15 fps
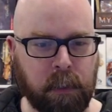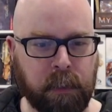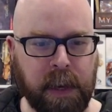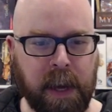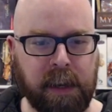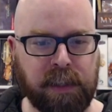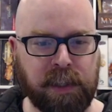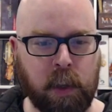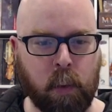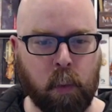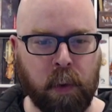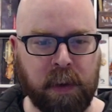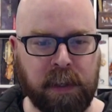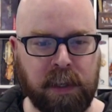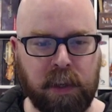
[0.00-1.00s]
That is a
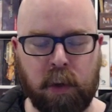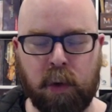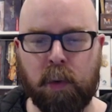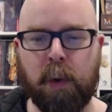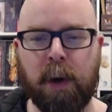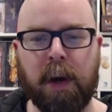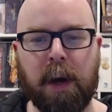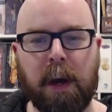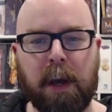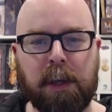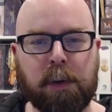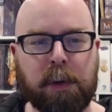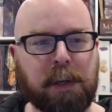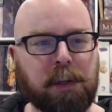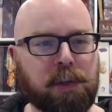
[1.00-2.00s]
window
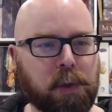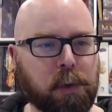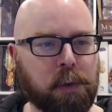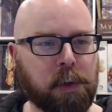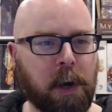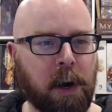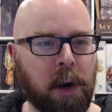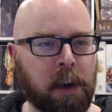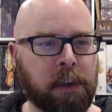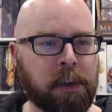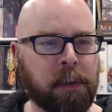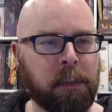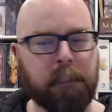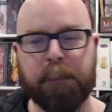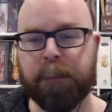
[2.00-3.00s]
you can turn
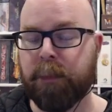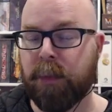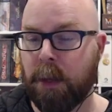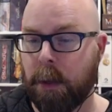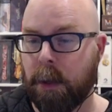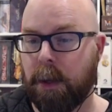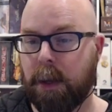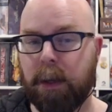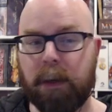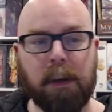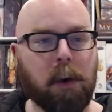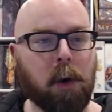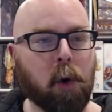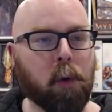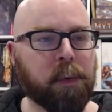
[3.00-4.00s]
on in
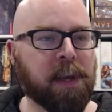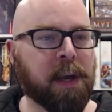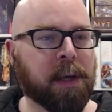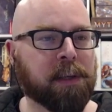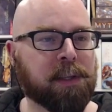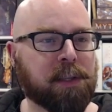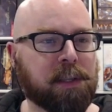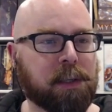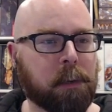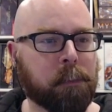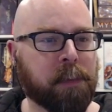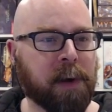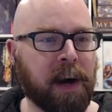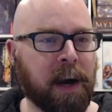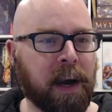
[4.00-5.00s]
OBS
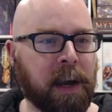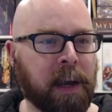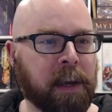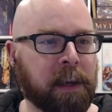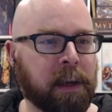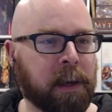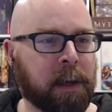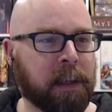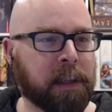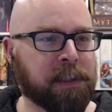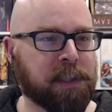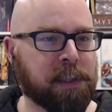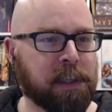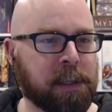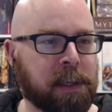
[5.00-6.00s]
by, let's
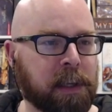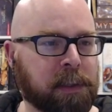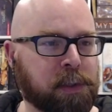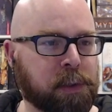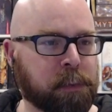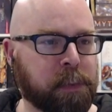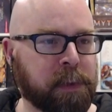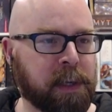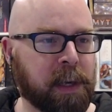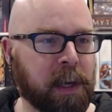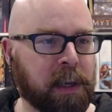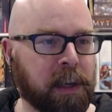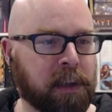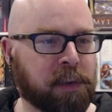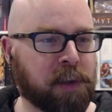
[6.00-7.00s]
see, it should be
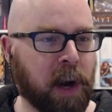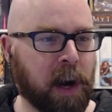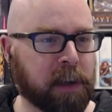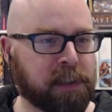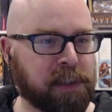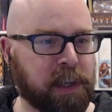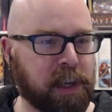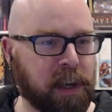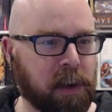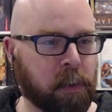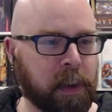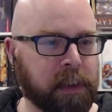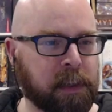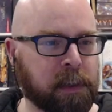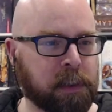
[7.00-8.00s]
in docs here,
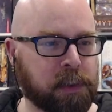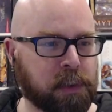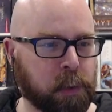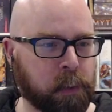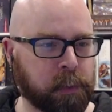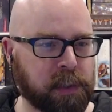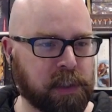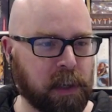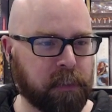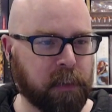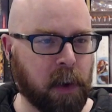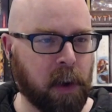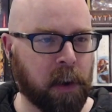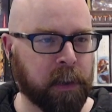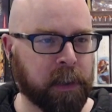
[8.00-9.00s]
and you can turn stuff
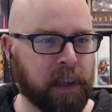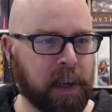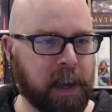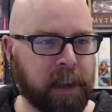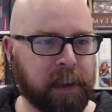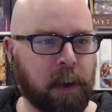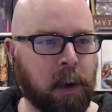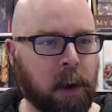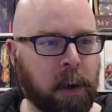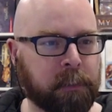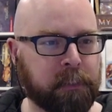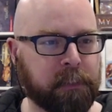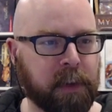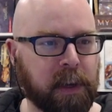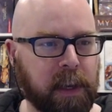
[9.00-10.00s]
on and
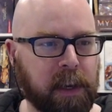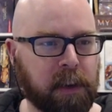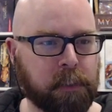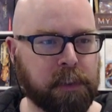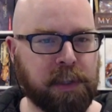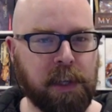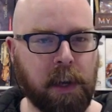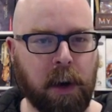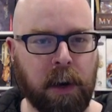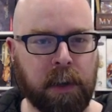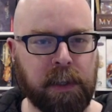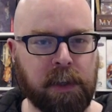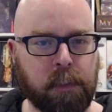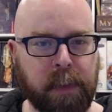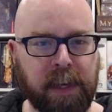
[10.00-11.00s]
off. Here is the
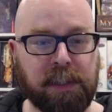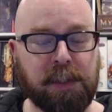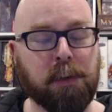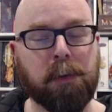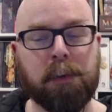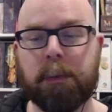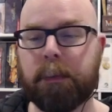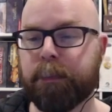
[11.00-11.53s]
audio mixer.